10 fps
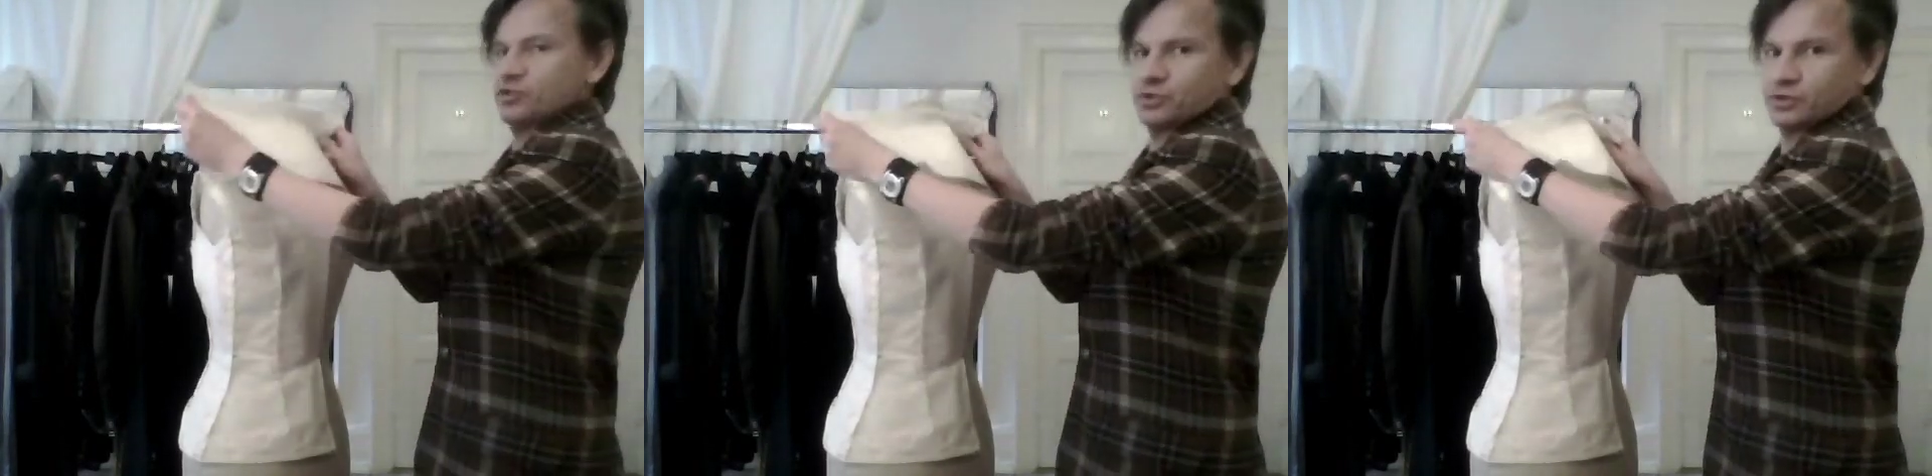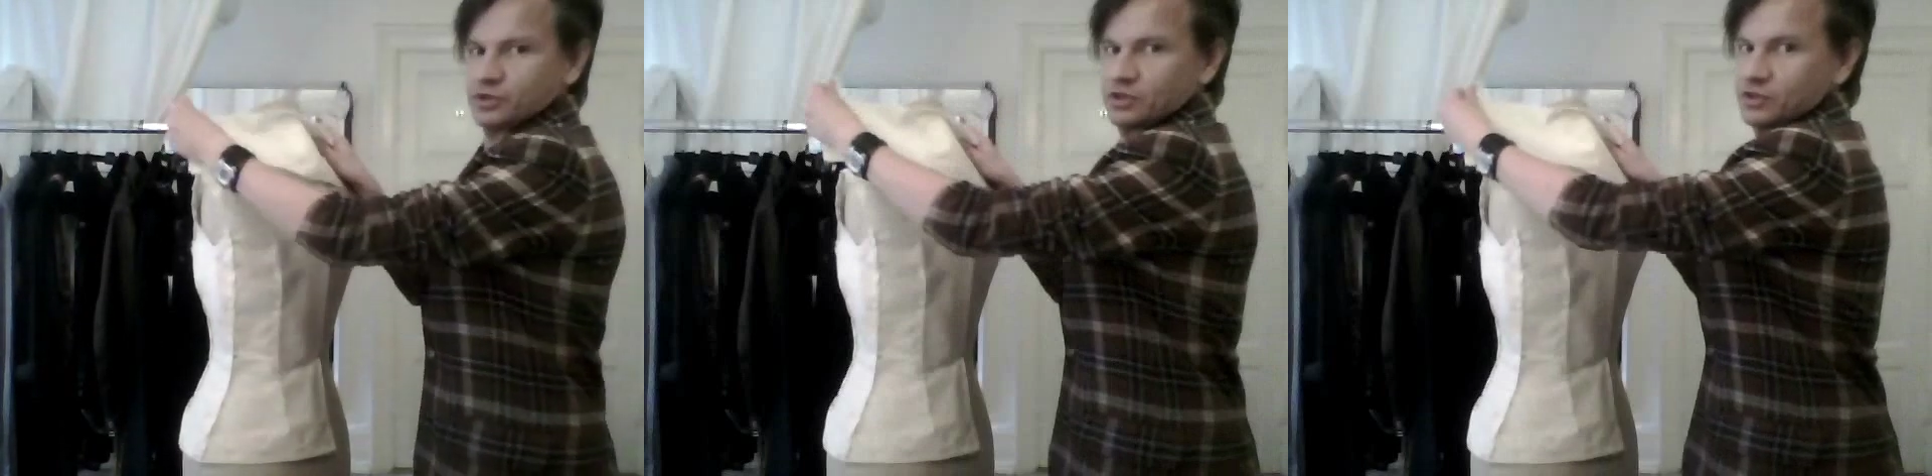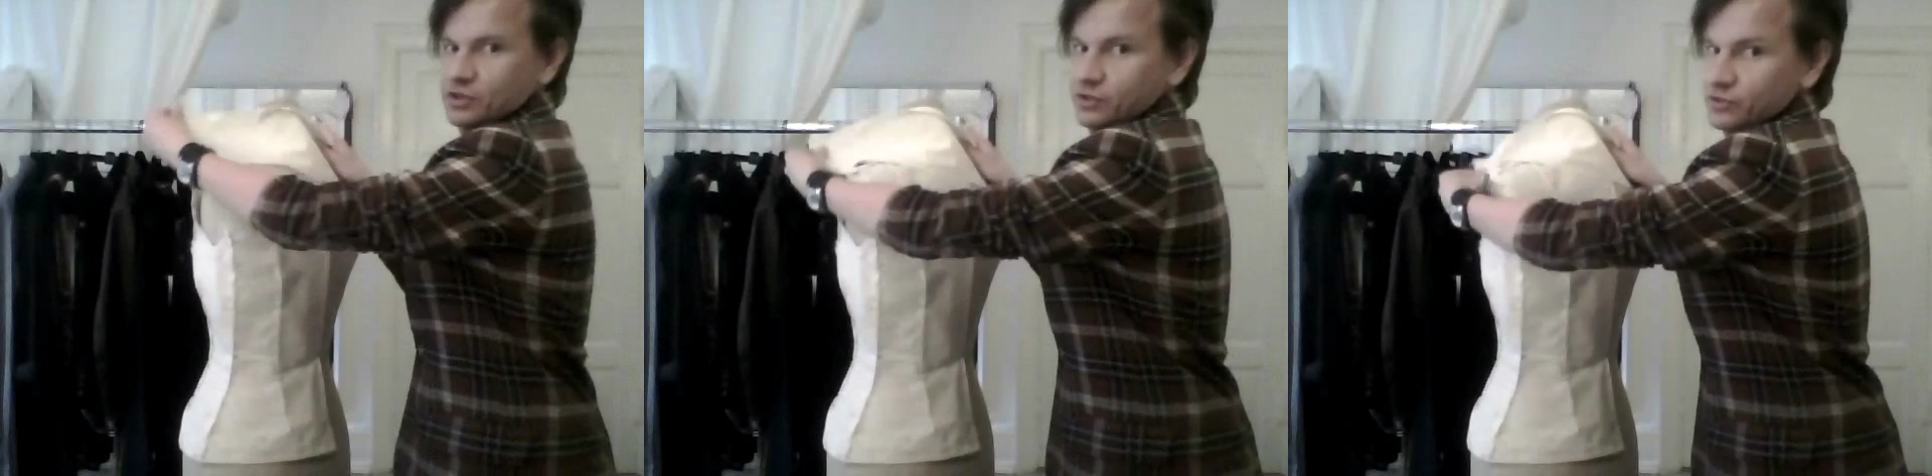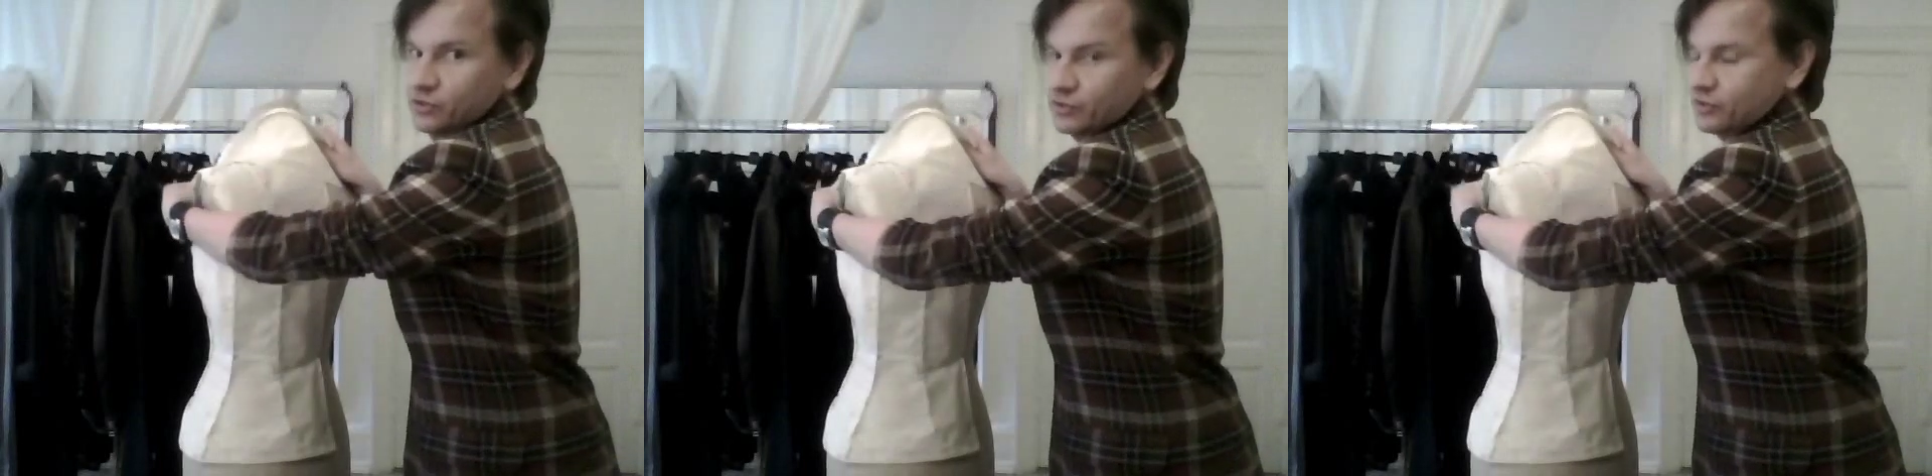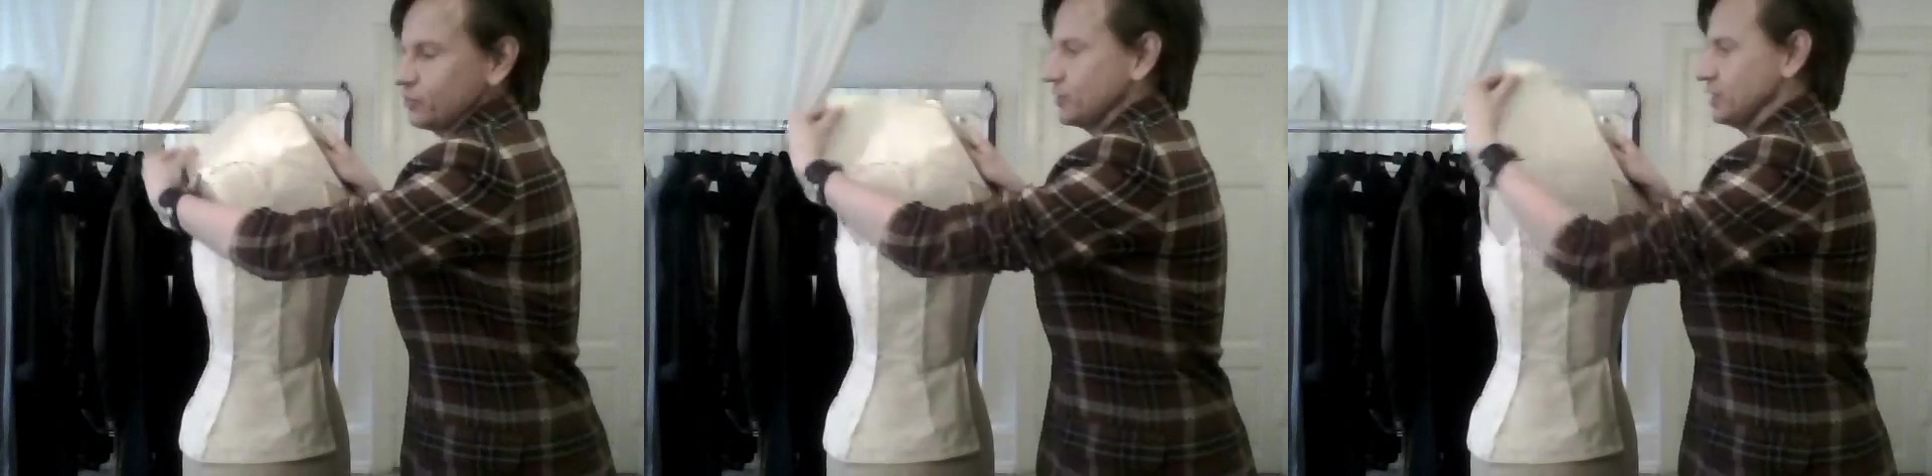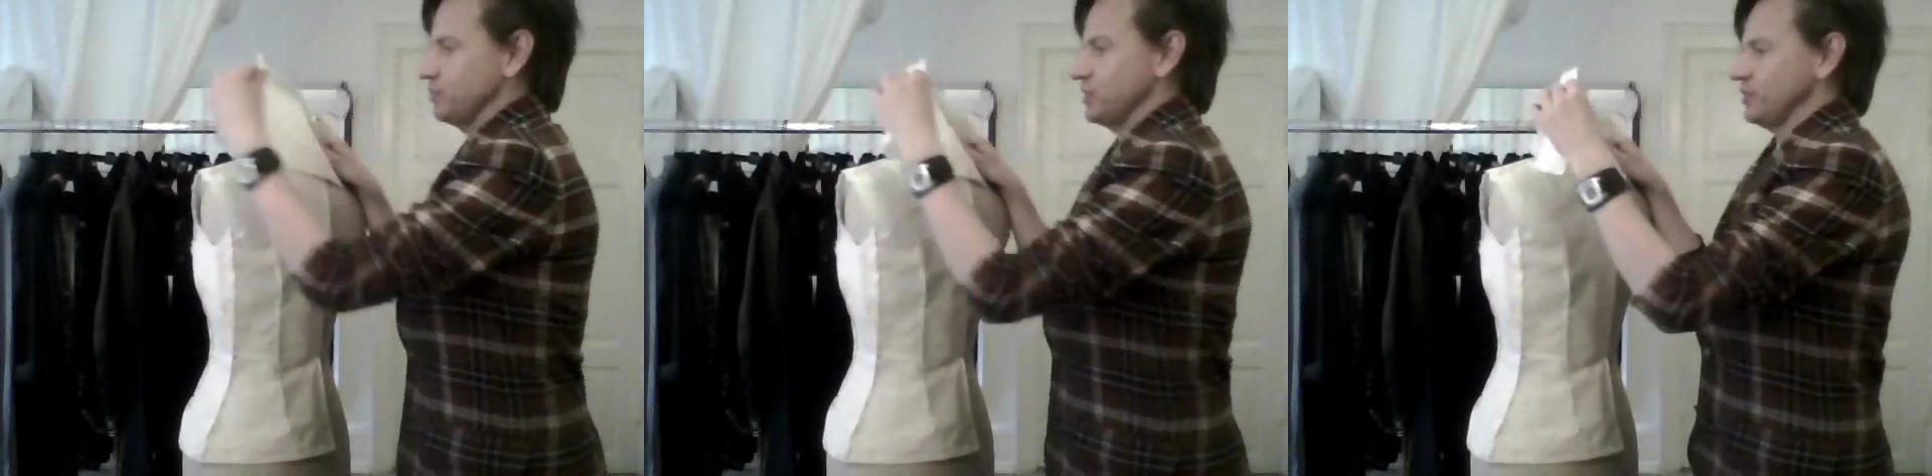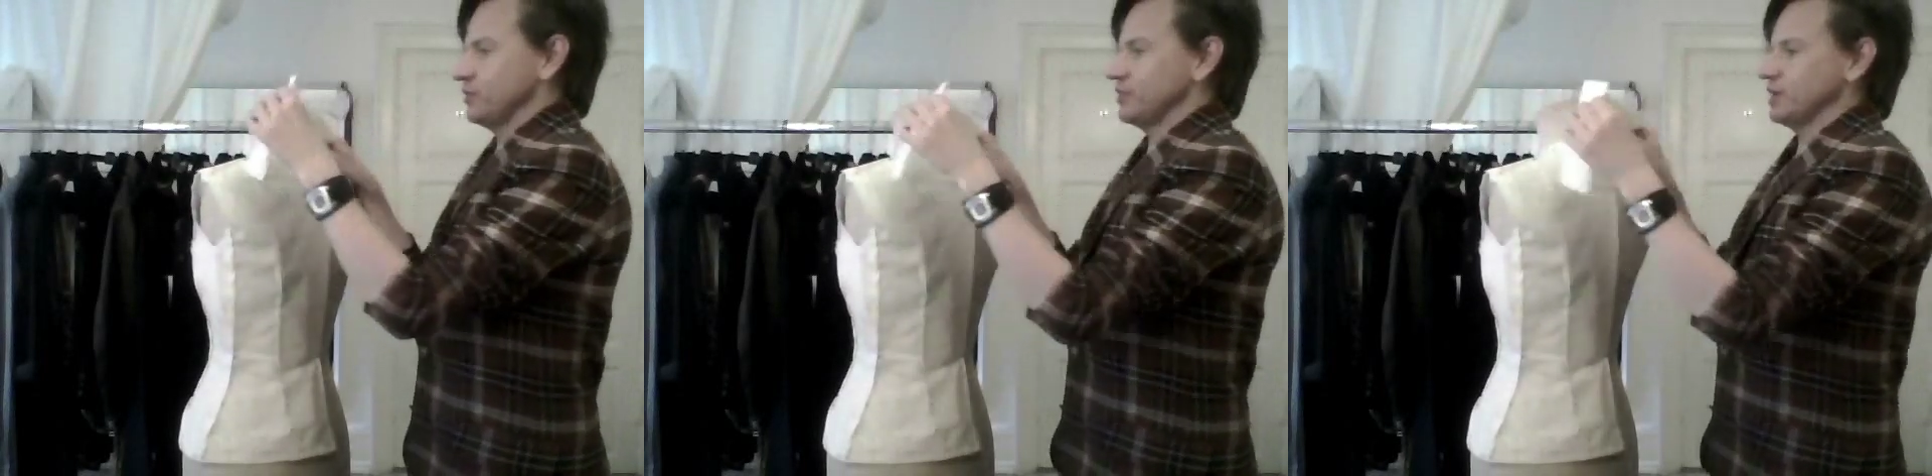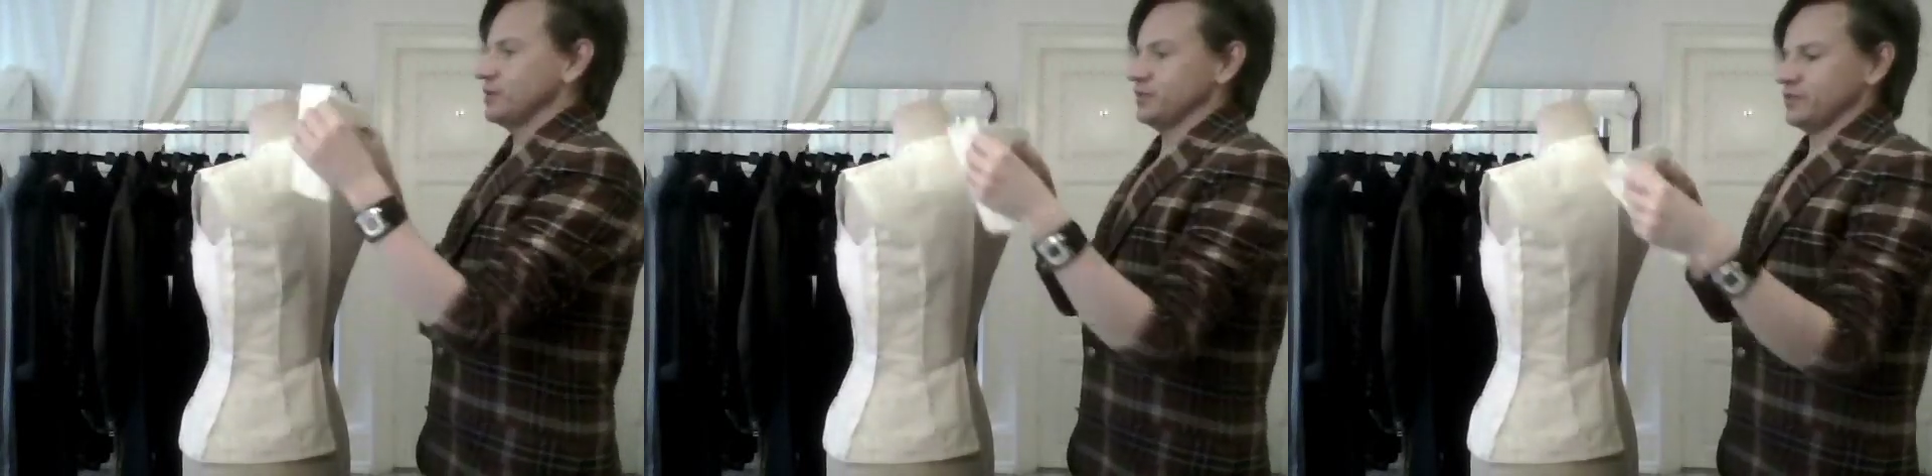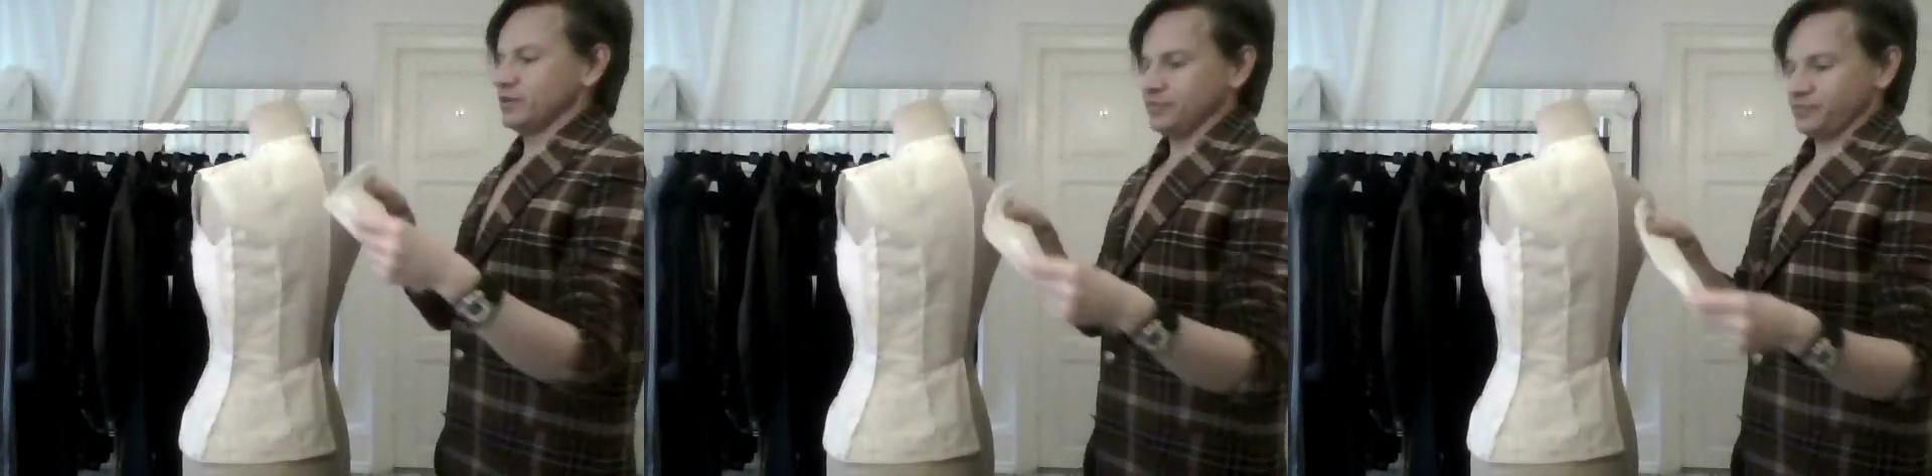to drape it around.